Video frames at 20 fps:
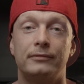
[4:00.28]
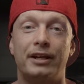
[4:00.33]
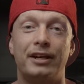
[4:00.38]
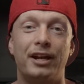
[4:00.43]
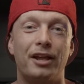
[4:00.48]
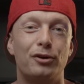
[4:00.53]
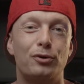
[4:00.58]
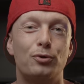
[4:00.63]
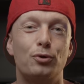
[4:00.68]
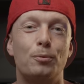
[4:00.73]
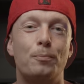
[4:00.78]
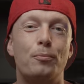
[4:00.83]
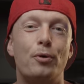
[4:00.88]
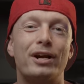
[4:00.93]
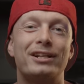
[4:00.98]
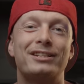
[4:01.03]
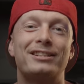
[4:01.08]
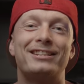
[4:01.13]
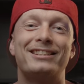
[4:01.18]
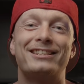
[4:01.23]
Another cool
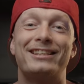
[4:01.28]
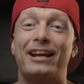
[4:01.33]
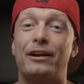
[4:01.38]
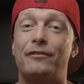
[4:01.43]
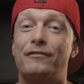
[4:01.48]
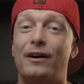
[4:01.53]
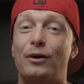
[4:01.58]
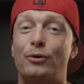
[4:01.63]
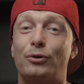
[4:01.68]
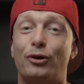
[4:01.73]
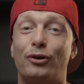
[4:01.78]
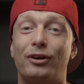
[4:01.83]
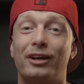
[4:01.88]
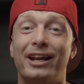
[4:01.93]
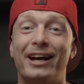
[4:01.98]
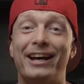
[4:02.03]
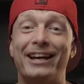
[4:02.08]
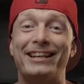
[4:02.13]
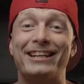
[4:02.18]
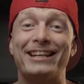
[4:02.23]
practice that I found
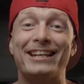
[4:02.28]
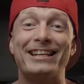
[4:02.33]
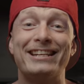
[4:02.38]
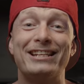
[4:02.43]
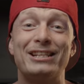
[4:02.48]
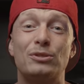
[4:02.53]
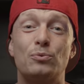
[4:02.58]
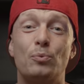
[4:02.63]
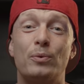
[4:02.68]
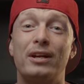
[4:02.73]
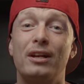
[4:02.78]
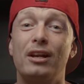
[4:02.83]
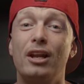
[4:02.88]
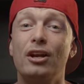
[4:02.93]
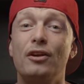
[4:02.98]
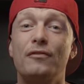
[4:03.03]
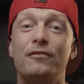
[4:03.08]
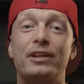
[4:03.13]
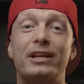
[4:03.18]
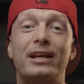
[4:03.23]
online is when a
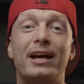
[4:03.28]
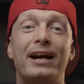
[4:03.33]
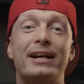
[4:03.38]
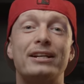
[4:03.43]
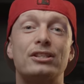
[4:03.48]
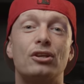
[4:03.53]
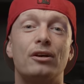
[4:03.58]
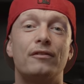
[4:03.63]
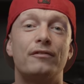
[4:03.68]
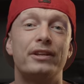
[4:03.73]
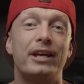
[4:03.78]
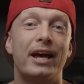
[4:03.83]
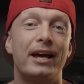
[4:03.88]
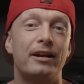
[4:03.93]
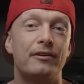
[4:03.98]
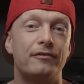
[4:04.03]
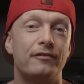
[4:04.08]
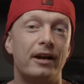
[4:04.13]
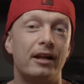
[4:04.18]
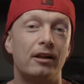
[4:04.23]
lot of the guys of the
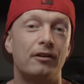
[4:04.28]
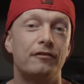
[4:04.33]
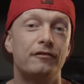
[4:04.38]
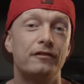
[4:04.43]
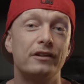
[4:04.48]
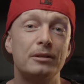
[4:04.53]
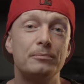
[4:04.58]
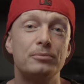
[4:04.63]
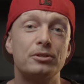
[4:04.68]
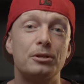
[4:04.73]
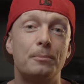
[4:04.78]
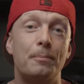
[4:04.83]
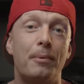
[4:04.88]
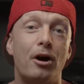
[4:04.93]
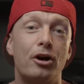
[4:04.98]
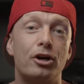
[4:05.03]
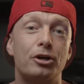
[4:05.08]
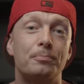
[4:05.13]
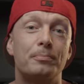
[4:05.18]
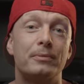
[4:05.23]
NFL films
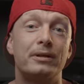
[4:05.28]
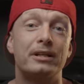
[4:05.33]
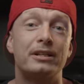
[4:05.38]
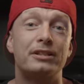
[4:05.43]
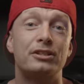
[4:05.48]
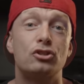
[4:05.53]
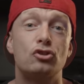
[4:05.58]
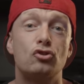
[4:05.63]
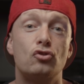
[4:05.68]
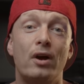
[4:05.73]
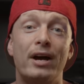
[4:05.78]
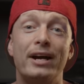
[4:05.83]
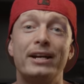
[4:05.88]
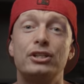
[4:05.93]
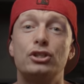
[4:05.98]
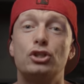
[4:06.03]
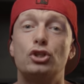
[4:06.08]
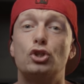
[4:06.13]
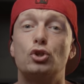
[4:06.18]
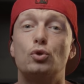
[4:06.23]
department try
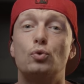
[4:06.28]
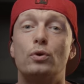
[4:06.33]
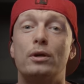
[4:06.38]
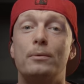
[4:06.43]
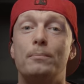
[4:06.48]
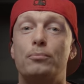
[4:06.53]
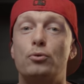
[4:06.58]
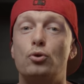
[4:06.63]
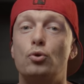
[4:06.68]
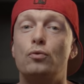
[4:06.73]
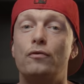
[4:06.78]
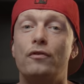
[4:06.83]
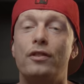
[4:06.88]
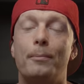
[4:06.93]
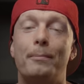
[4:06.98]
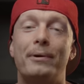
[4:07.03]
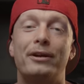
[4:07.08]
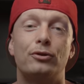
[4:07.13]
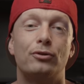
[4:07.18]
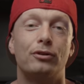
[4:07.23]
to improve their
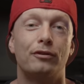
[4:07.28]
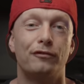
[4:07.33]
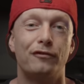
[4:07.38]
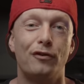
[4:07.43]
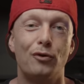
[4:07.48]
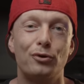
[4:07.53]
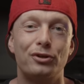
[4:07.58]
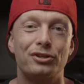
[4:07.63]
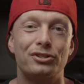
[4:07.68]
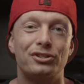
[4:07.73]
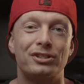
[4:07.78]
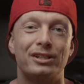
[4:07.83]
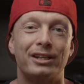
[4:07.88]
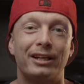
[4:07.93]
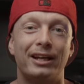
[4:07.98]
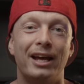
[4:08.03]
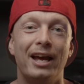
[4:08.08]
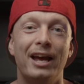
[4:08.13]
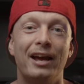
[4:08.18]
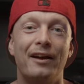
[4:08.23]
manual focusing,